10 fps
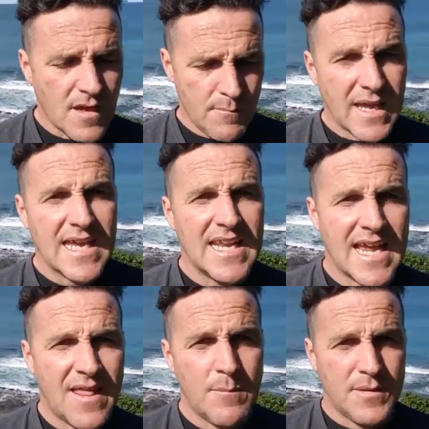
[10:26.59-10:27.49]
it meant
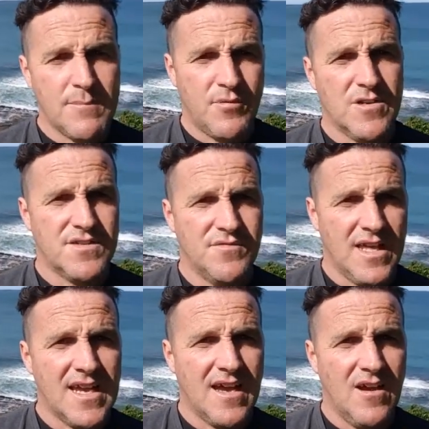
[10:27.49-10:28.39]
getting out the big box of
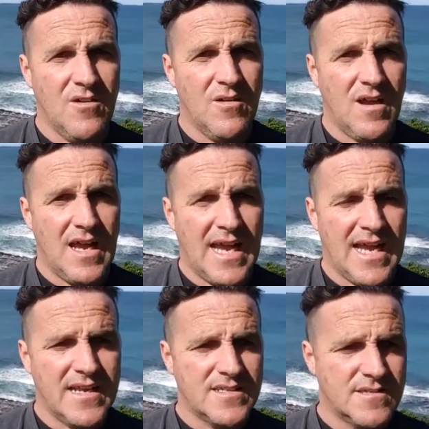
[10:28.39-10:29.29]
Lego
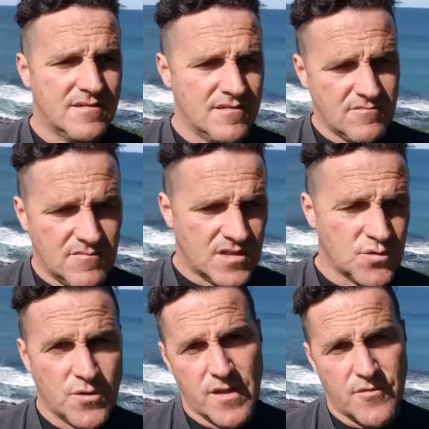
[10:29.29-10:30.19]
and
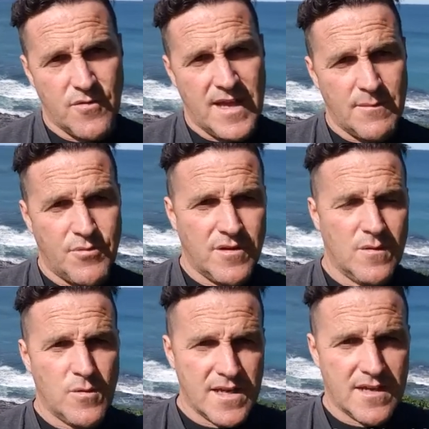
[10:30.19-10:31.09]
sorting through that and putting
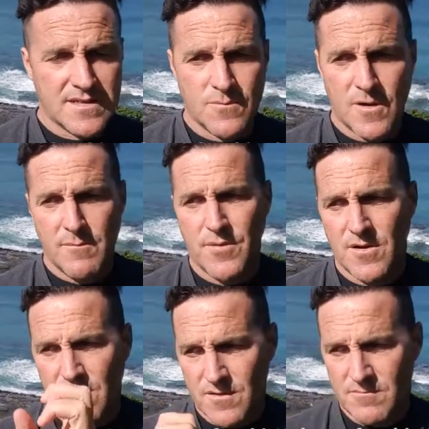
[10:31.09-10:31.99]
the windows in one
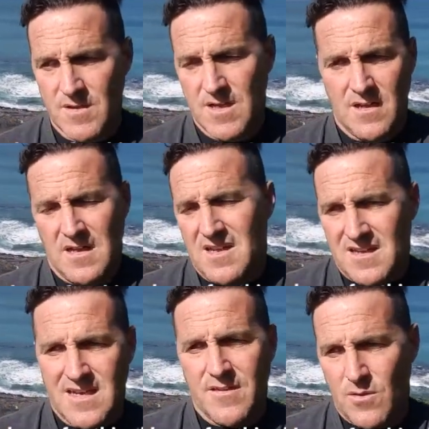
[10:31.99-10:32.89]
pile, the
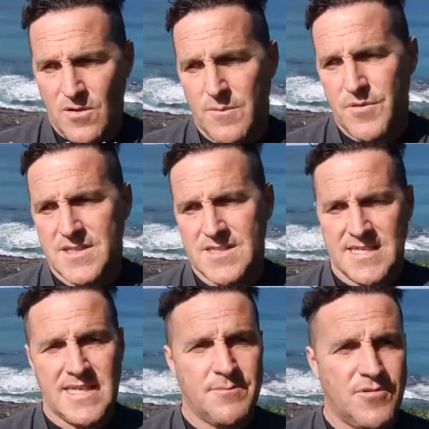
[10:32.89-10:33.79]
longer pieces
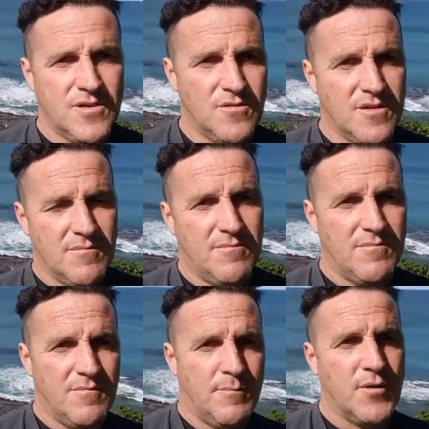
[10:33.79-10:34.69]
here, putting all the
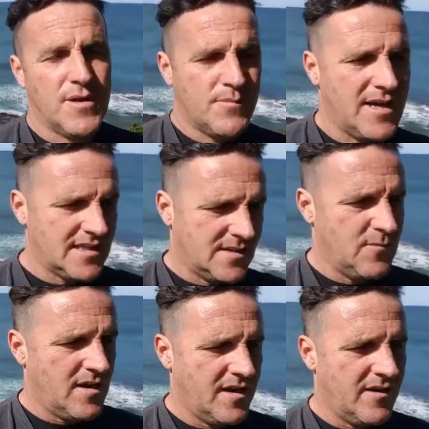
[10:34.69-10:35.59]
body parts in
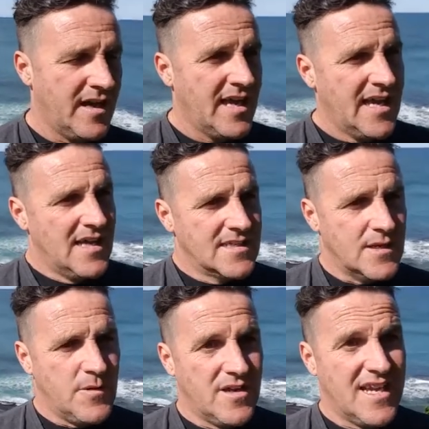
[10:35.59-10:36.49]
one area,
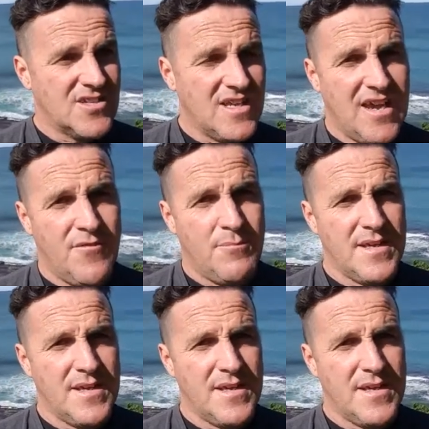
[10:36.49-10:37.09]
so we could actually have